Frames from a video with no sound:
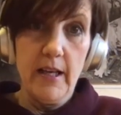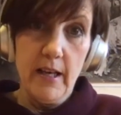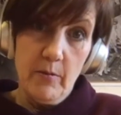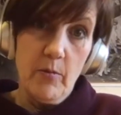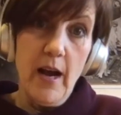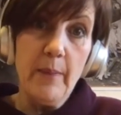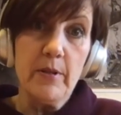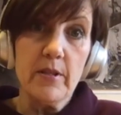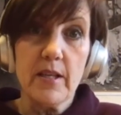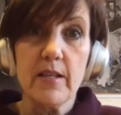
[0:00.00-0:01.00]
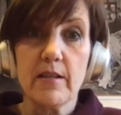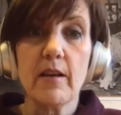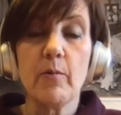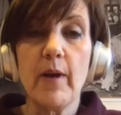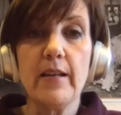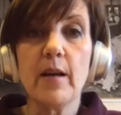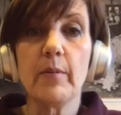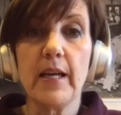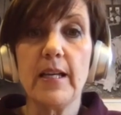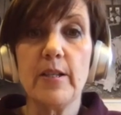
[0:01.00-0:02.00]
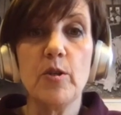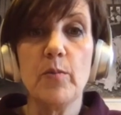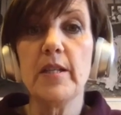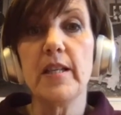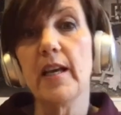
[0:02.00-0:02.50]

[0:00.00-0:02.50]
What happens is that we end up getting too busy,